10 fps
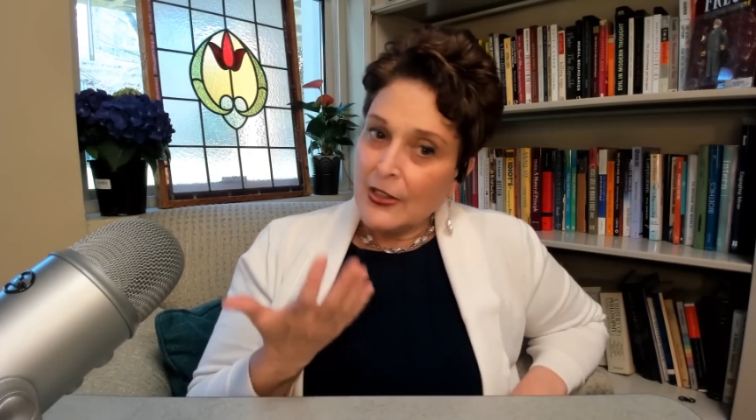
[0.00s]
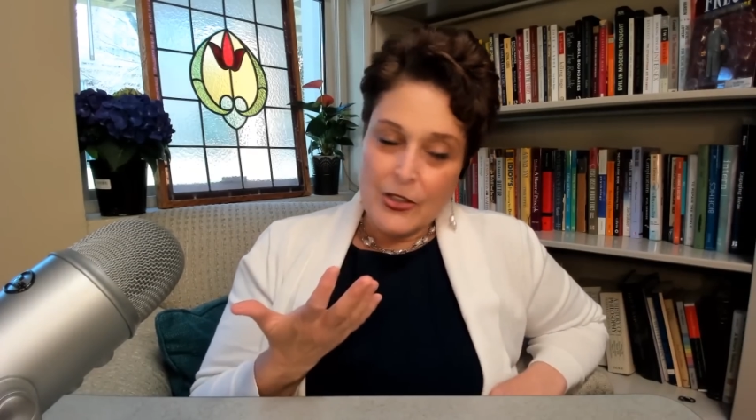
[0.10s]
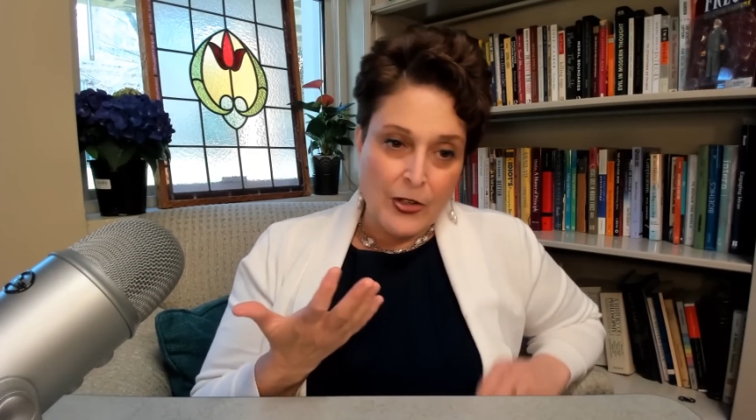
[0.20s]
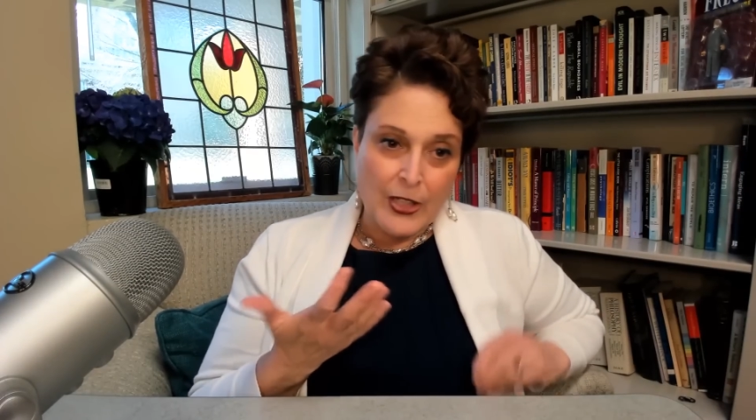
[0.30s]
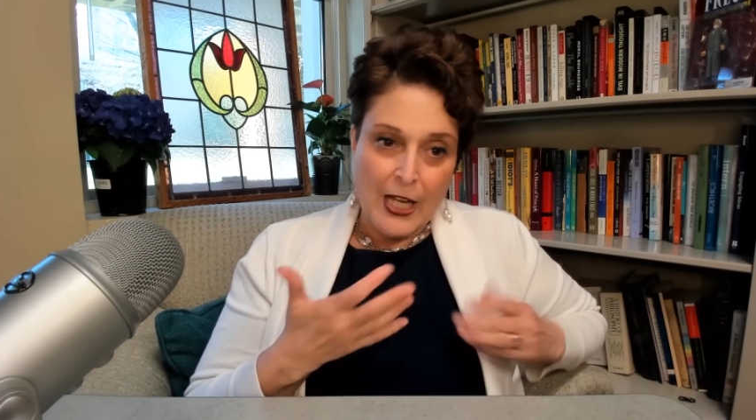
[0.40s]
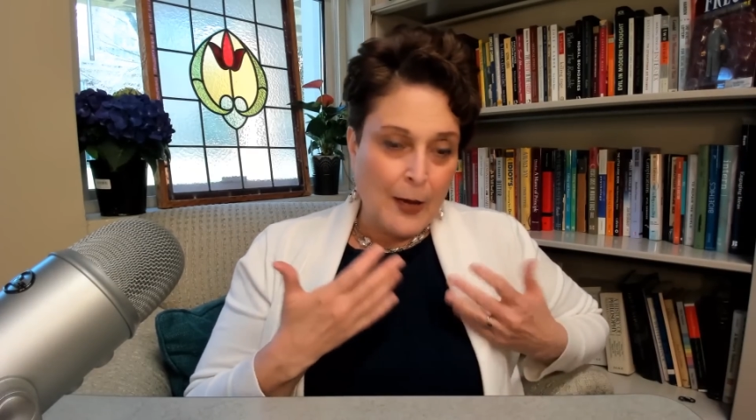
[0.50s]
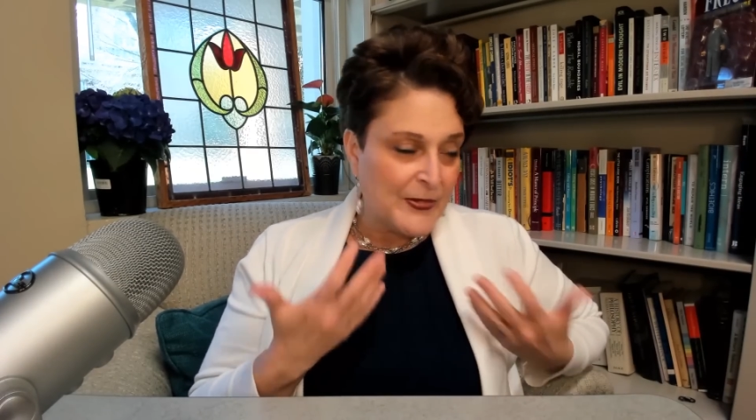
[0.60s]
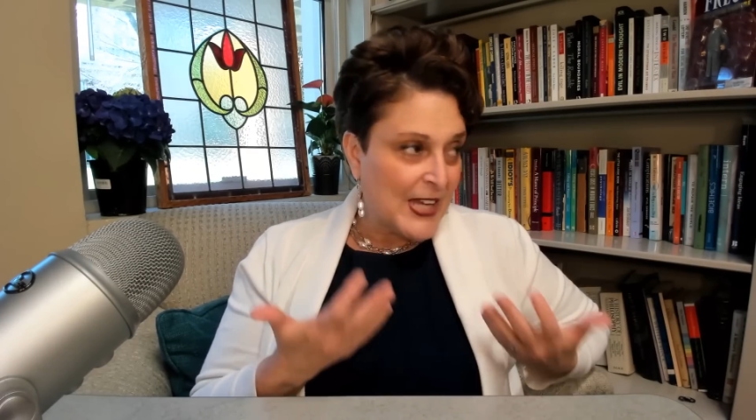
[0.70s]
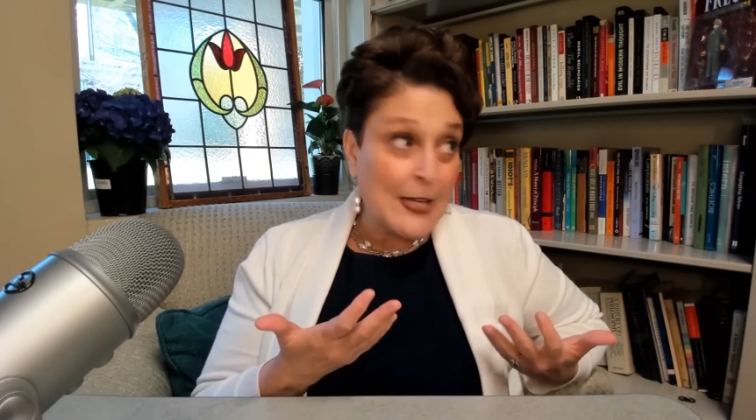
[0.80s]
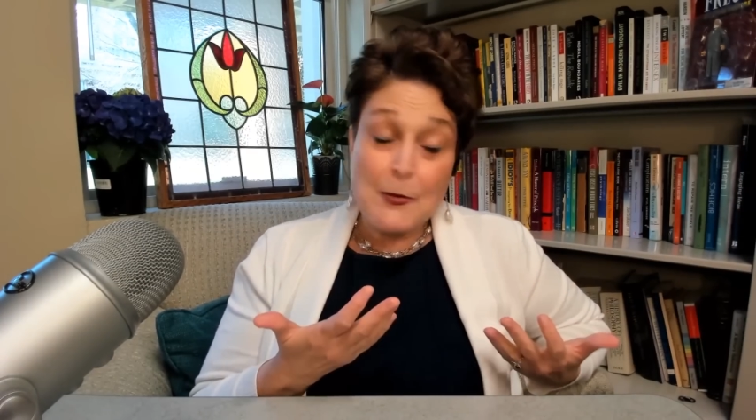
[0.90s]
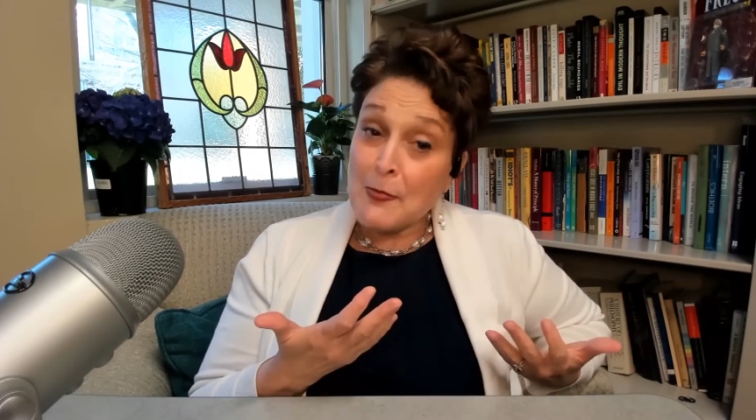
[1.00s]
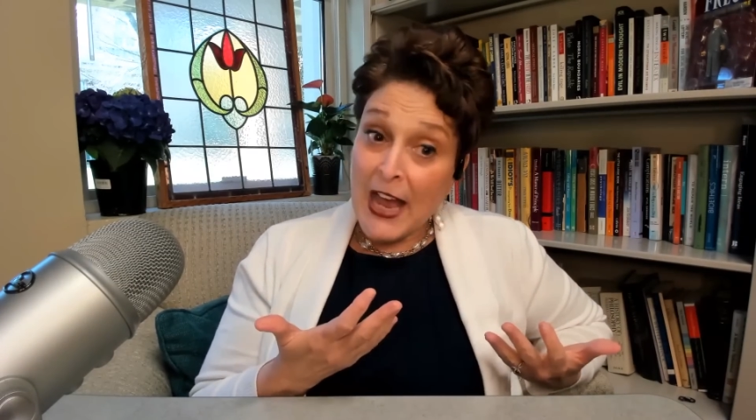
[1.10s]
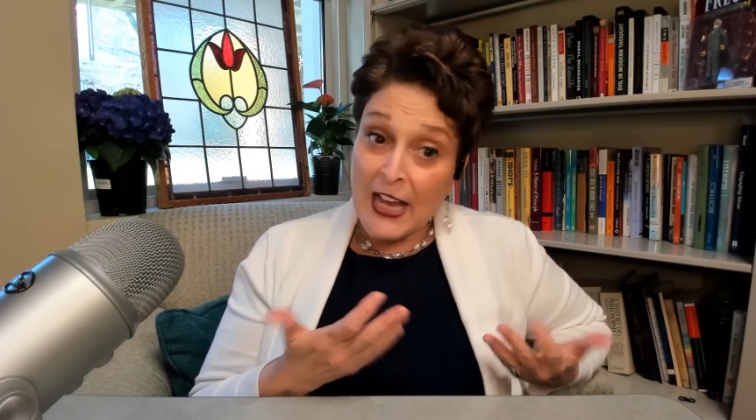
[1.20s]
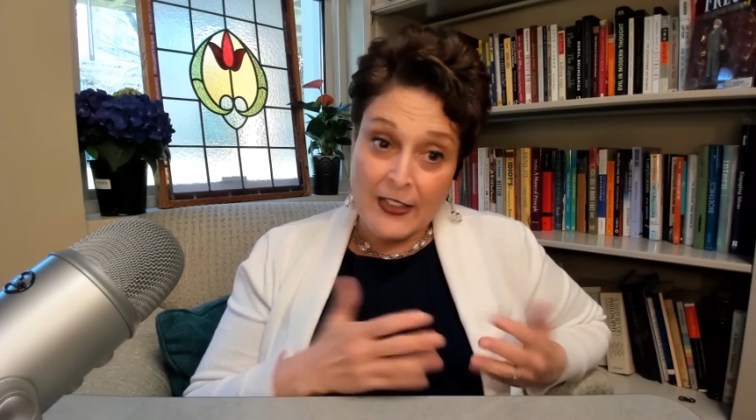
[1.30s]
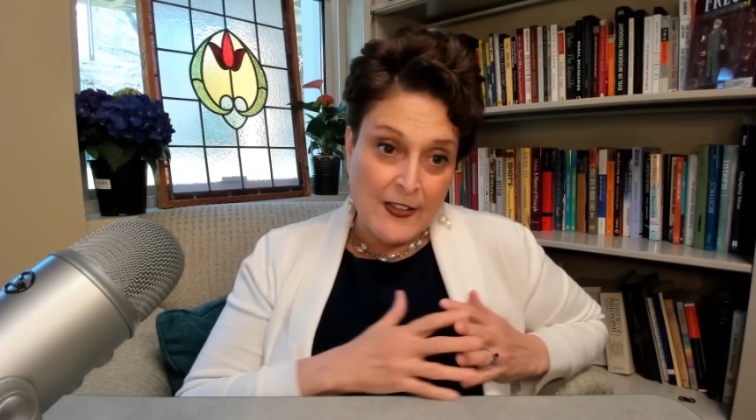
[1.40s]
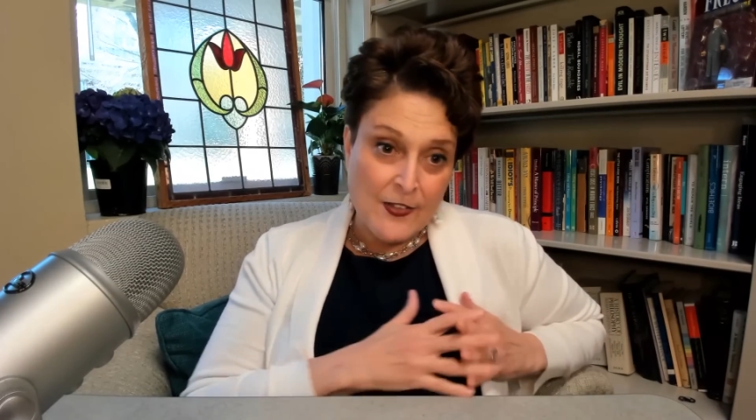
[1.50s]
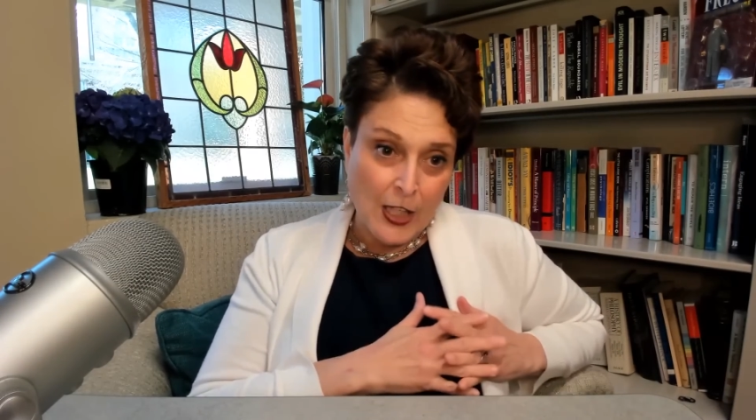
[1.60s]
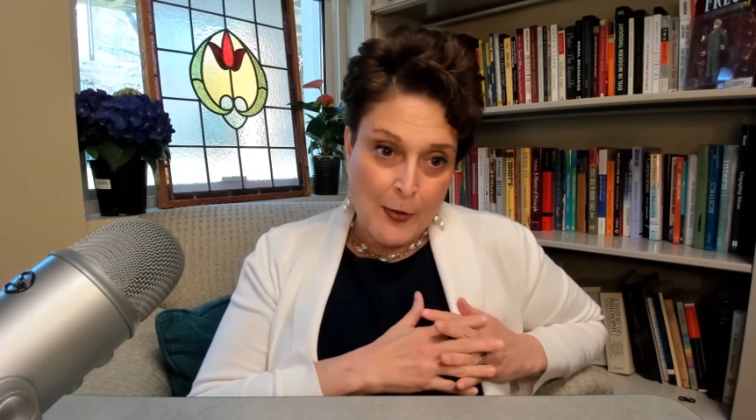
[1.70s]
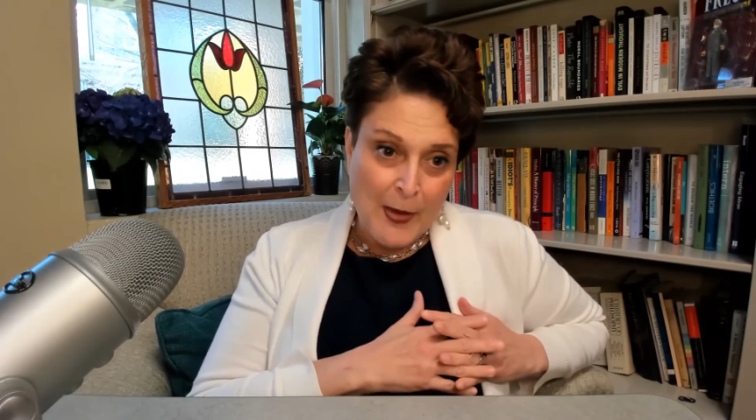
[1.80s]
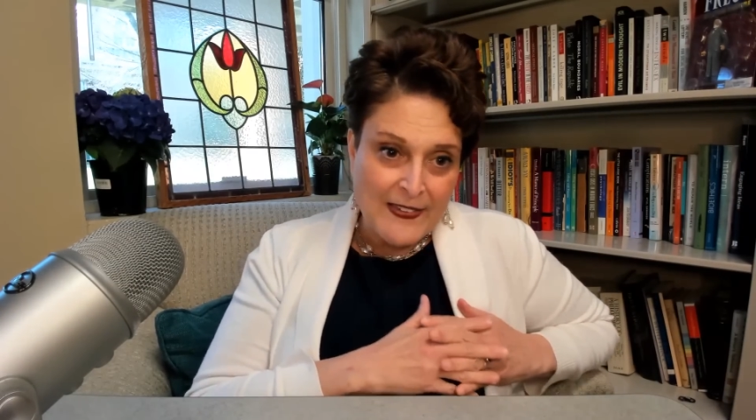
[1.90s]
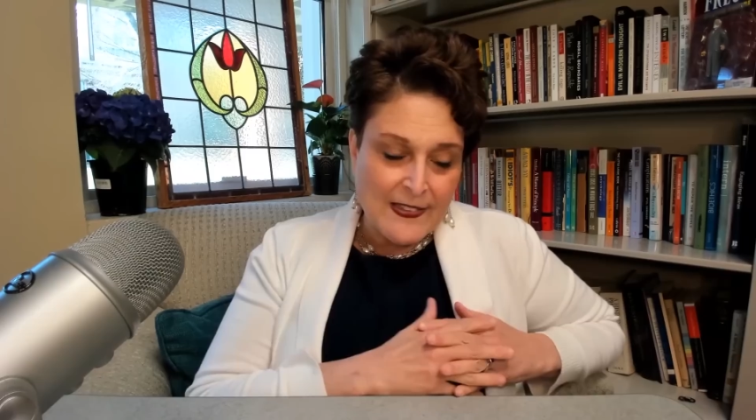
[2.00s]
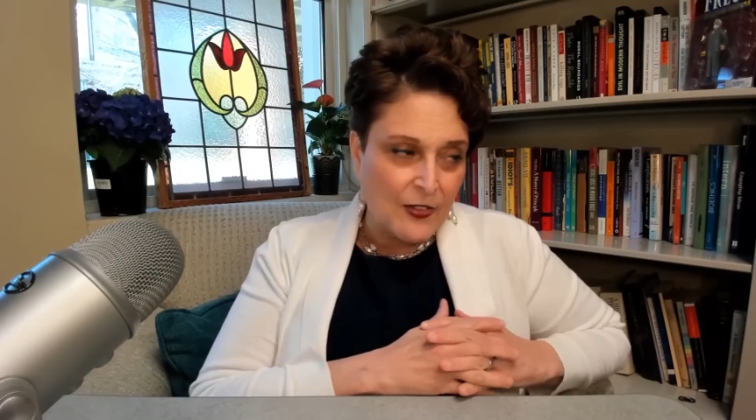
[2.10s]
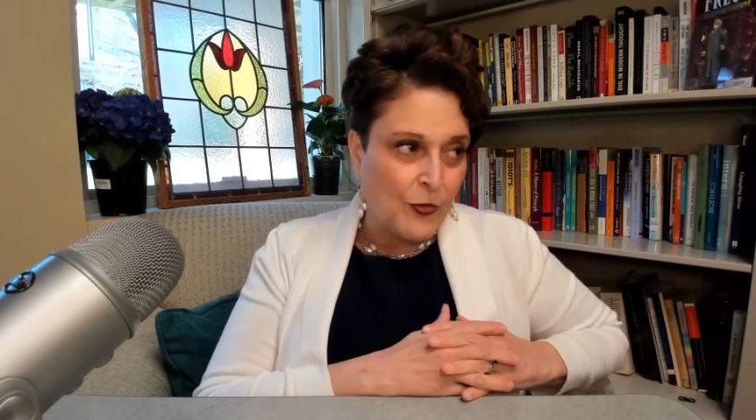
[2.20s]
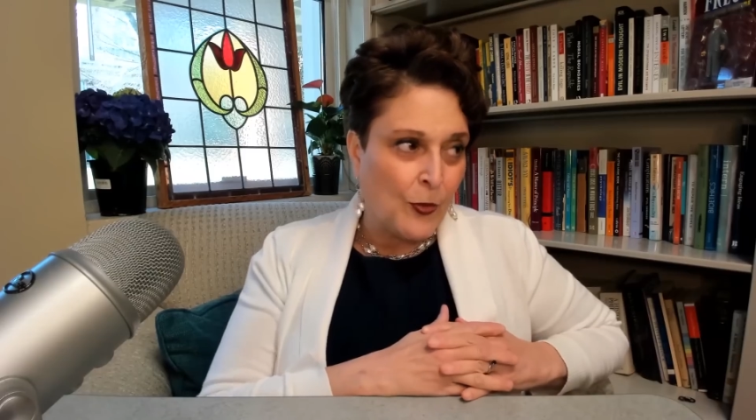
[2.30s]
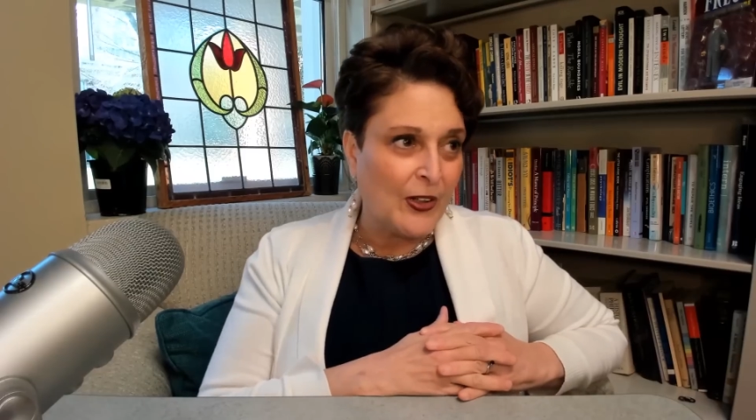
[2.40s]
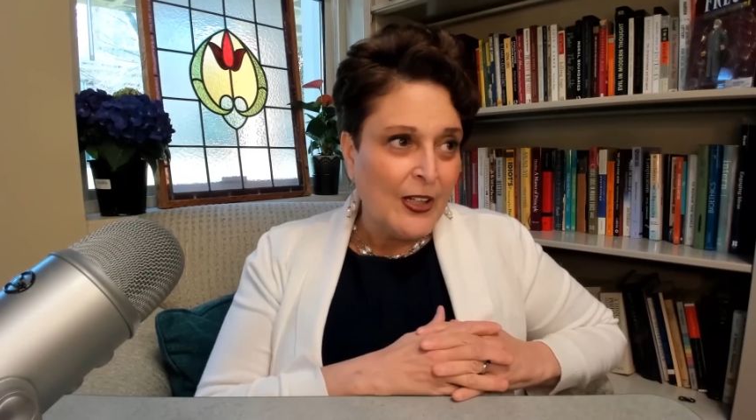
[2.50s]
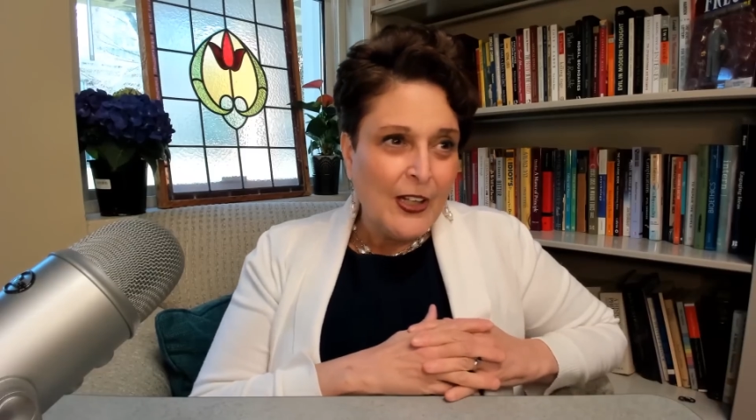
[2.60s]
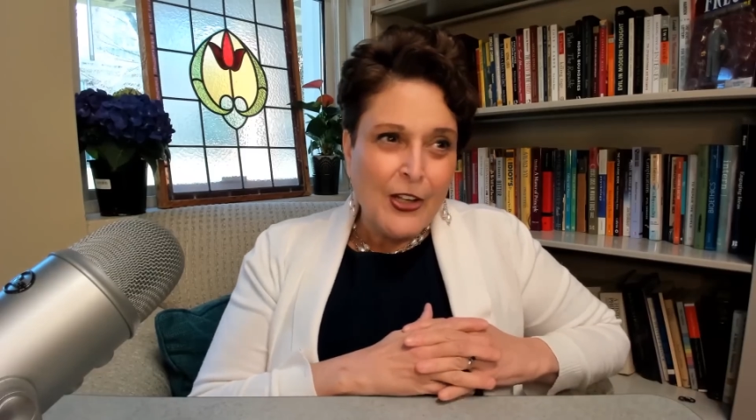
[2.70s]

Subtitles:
to come take me back. That's all I'm asking for.